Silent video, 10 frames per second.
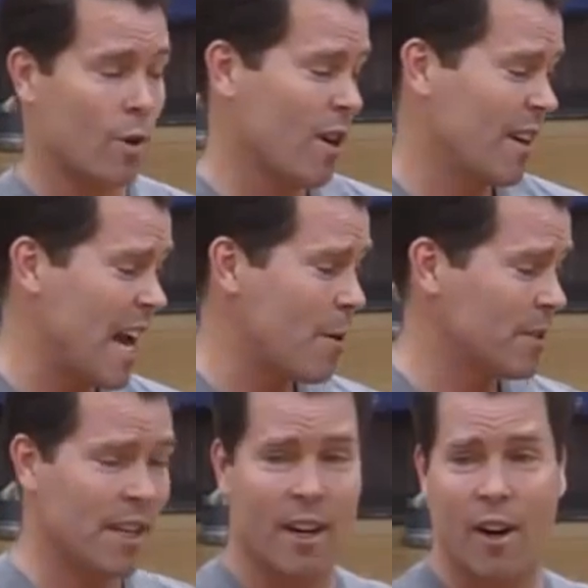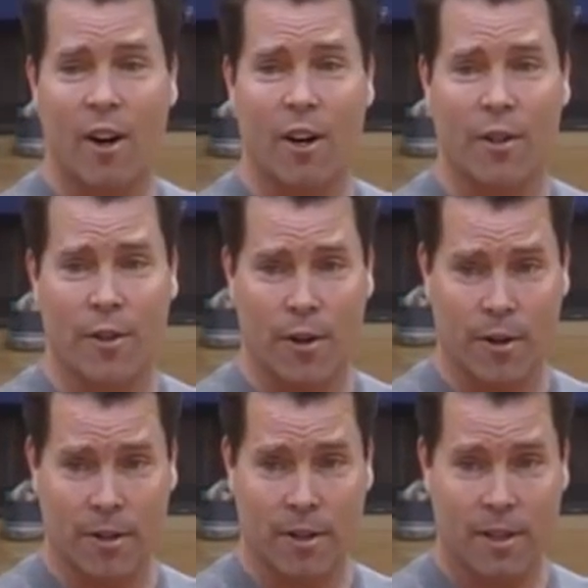So our guy was on a hard
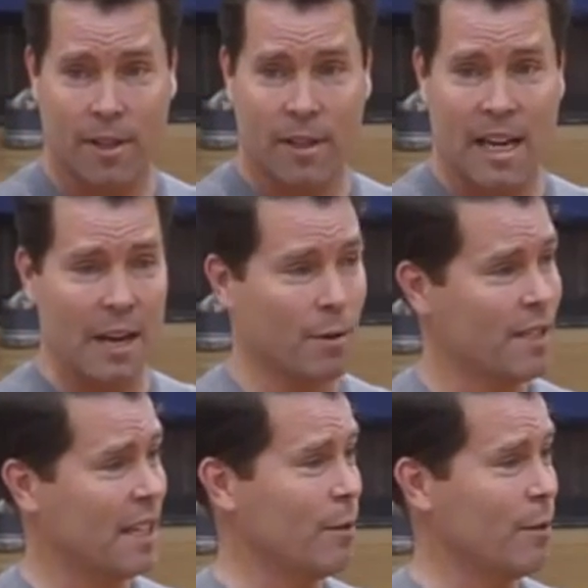third, and he was